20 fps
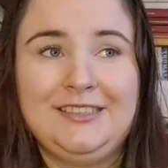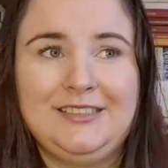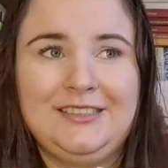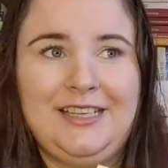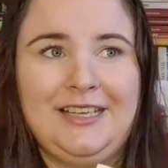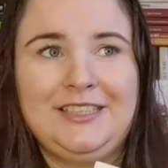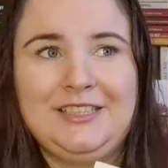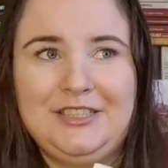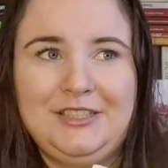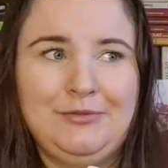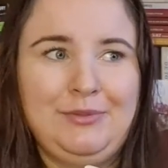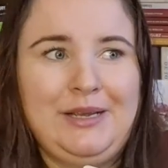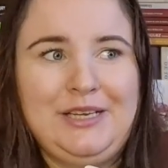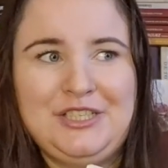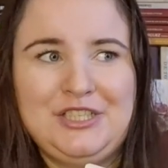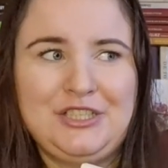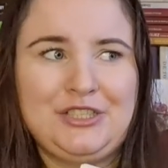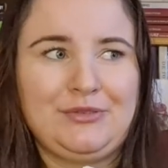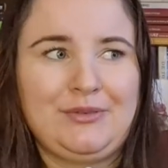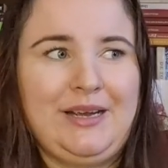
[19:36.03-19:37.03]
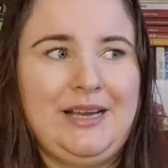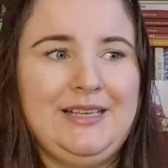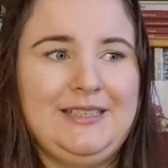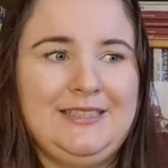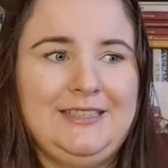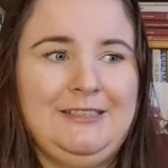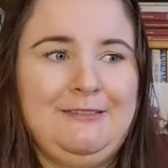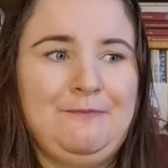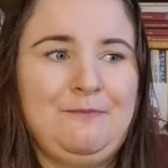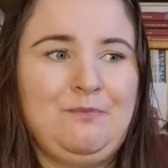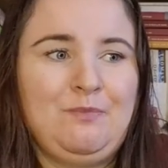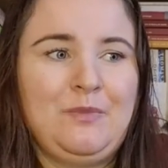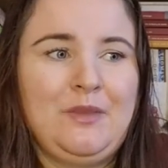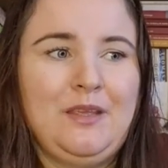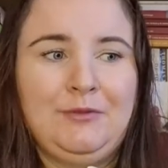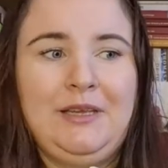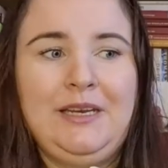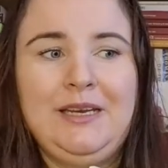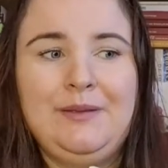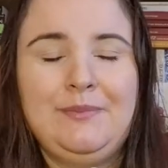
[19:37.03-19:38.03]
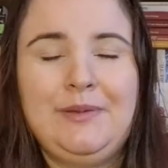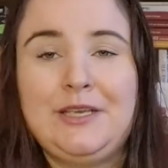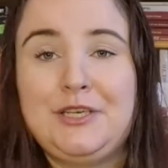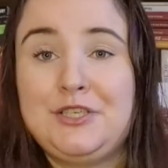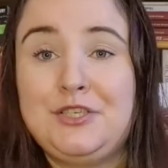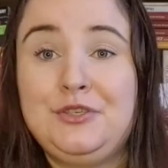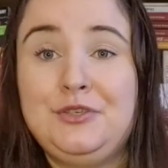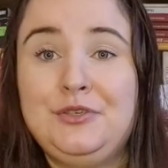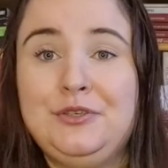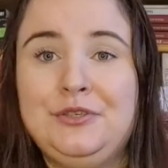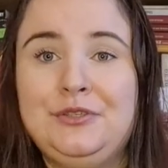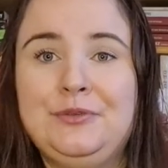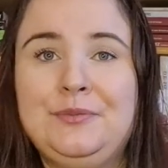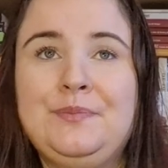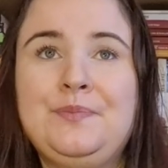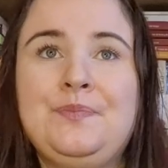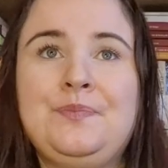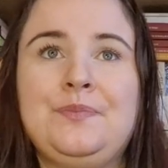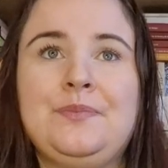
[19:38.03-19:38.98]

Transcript: like the way she's writing really makes you